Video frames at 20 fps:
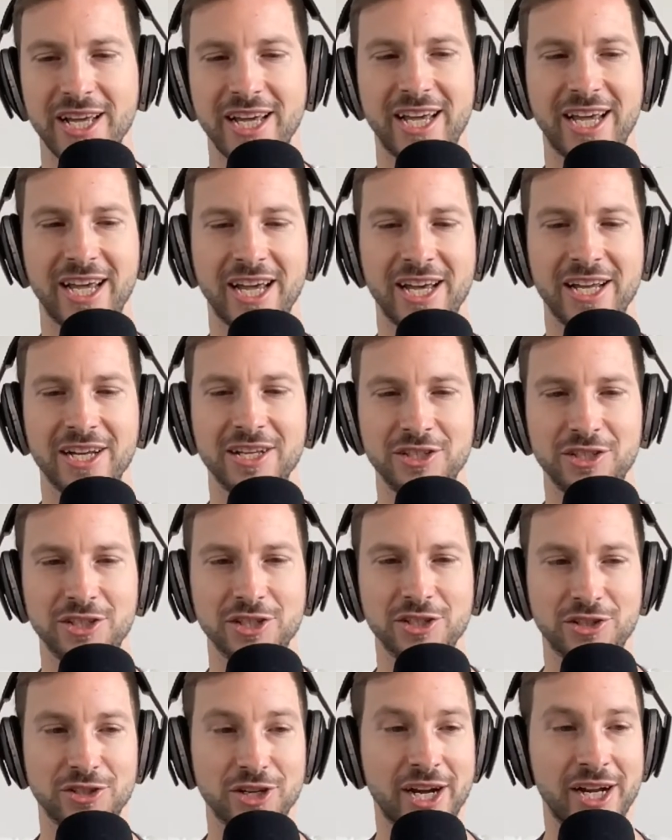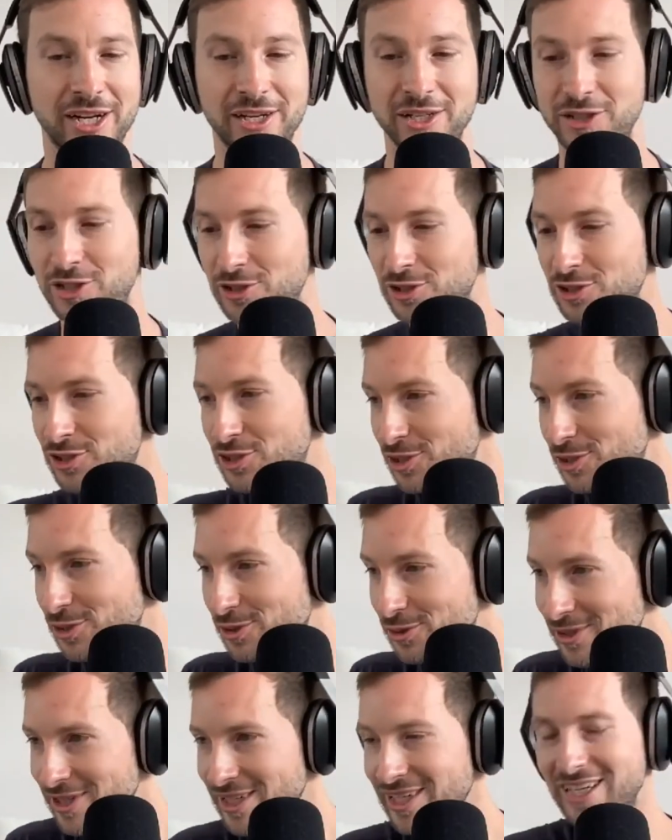And it's just trying just
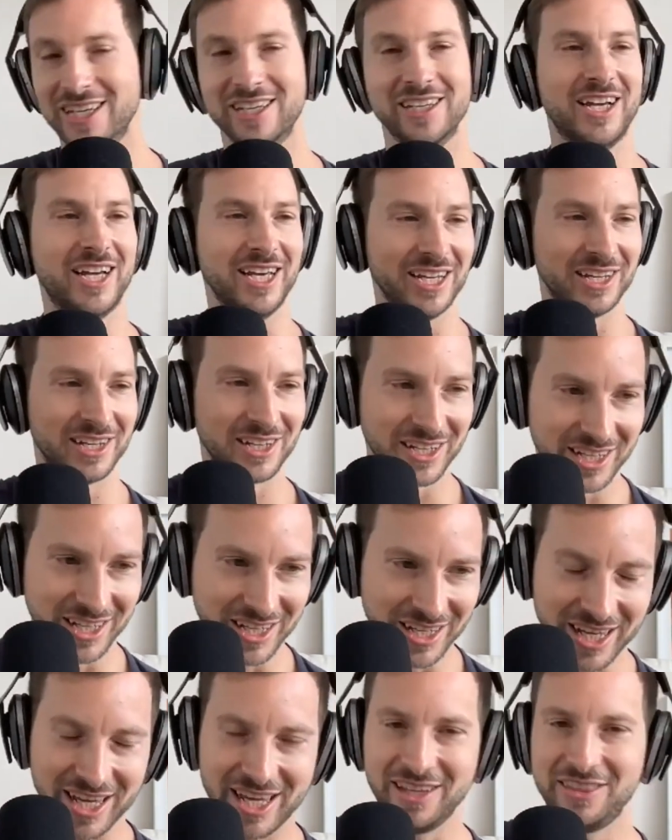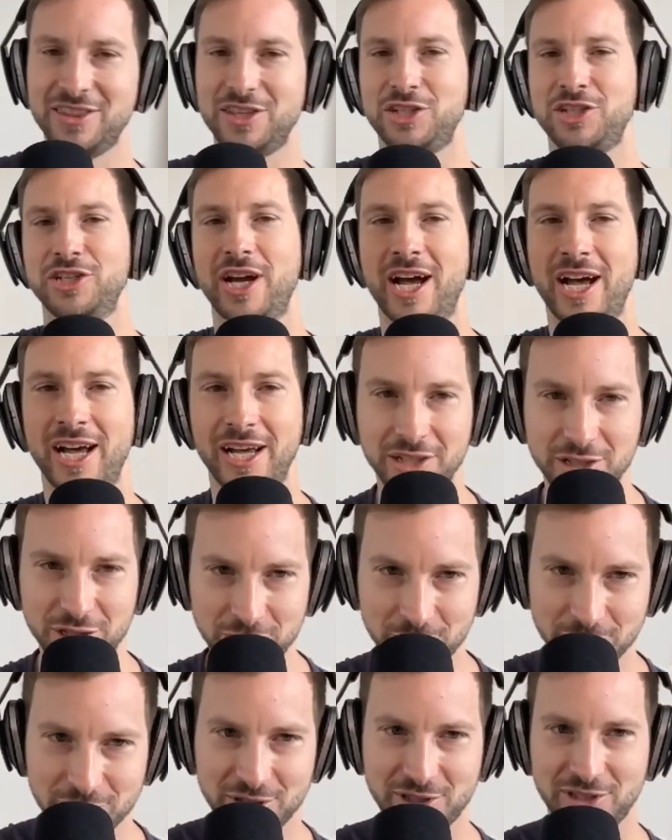to like hit the shot,
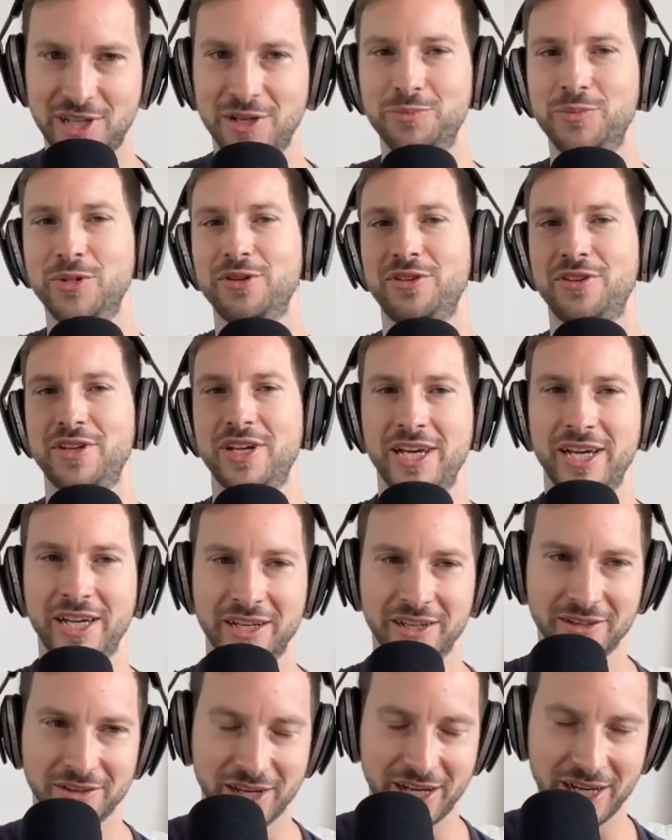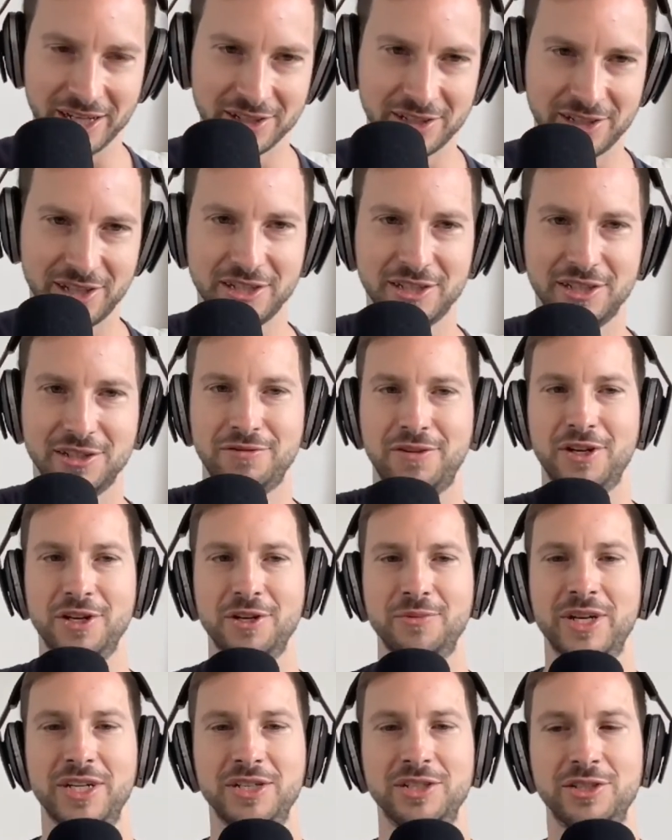do the simple thing, like stick to the
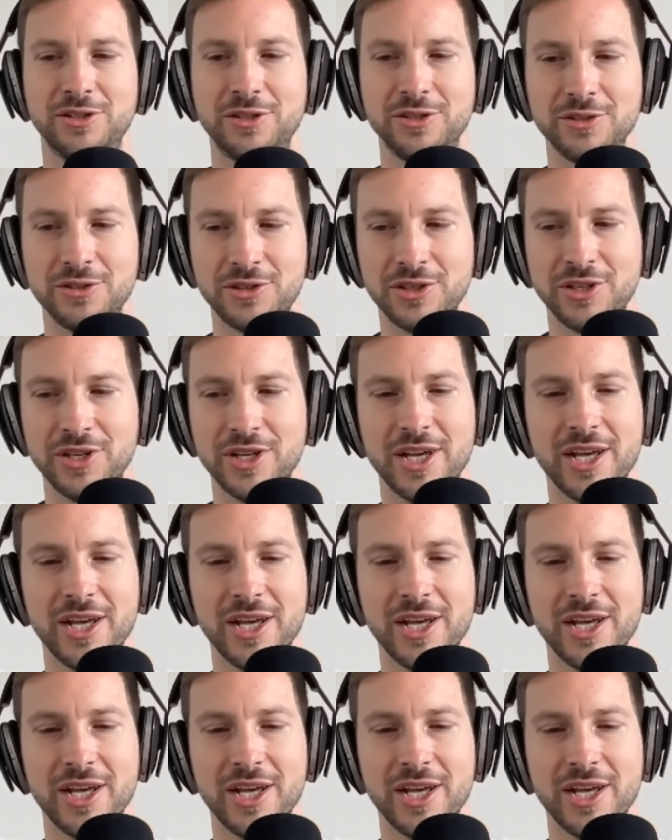fundamentals.